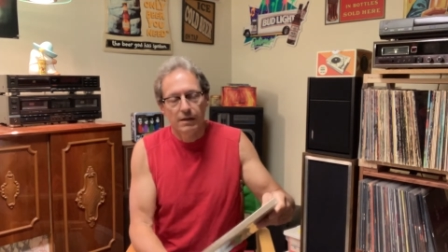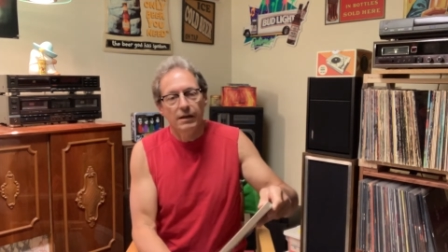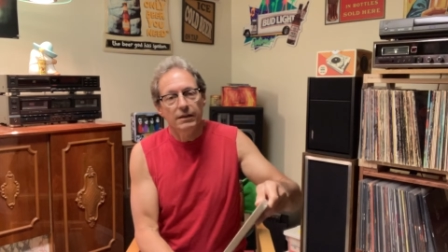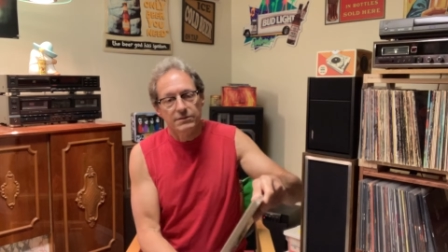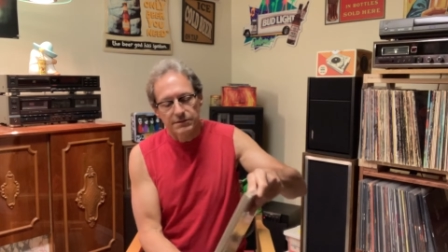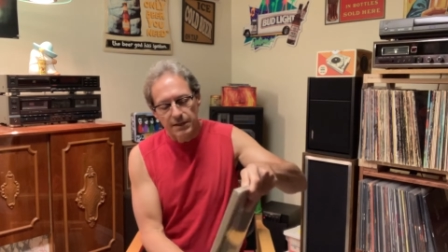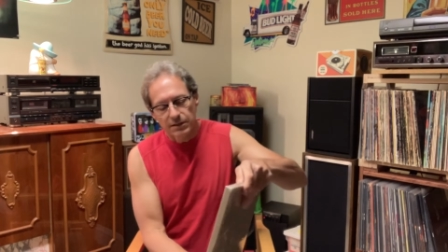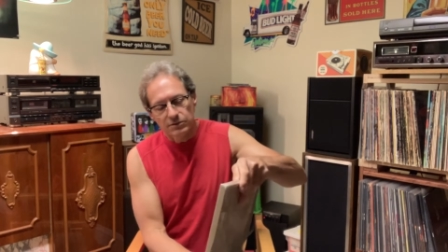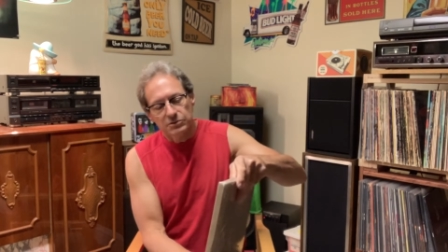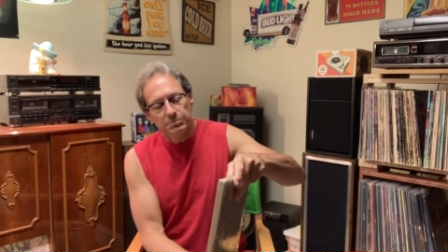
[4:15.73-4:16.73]
and
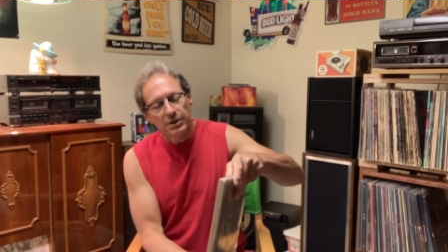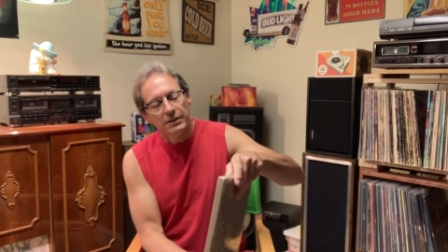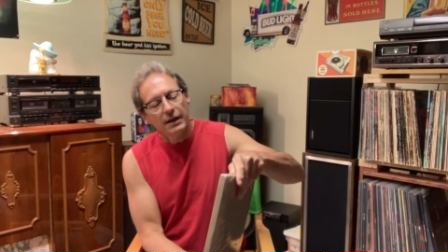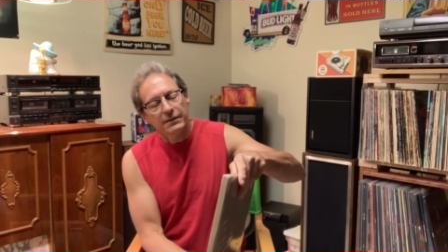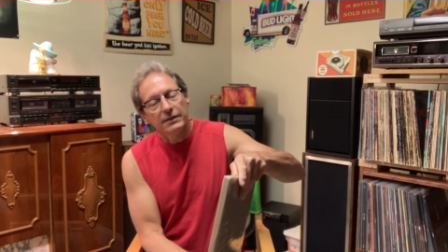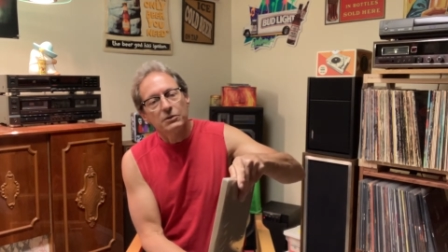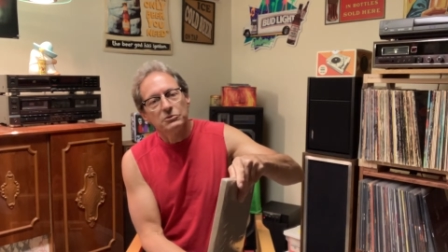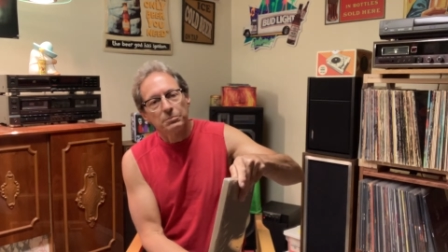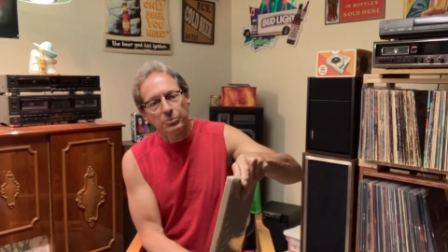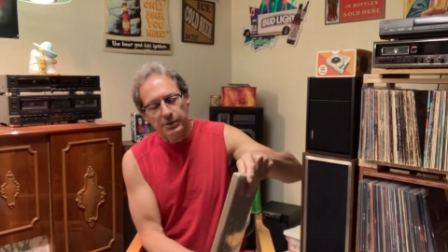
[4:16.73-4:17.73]
sells, but I think it
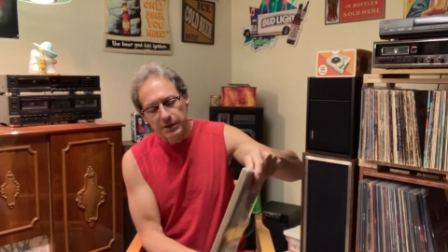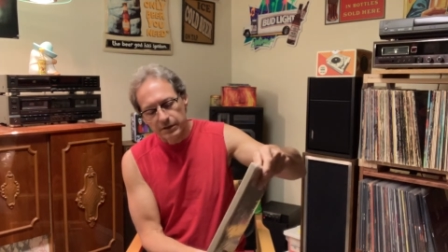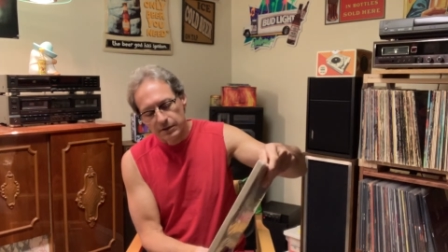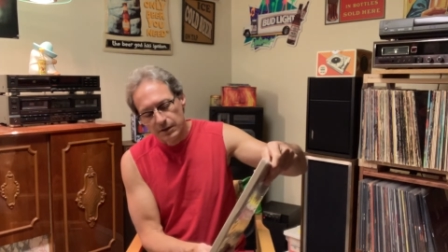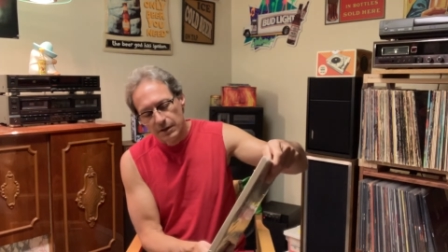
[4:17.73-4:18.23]
was a pretty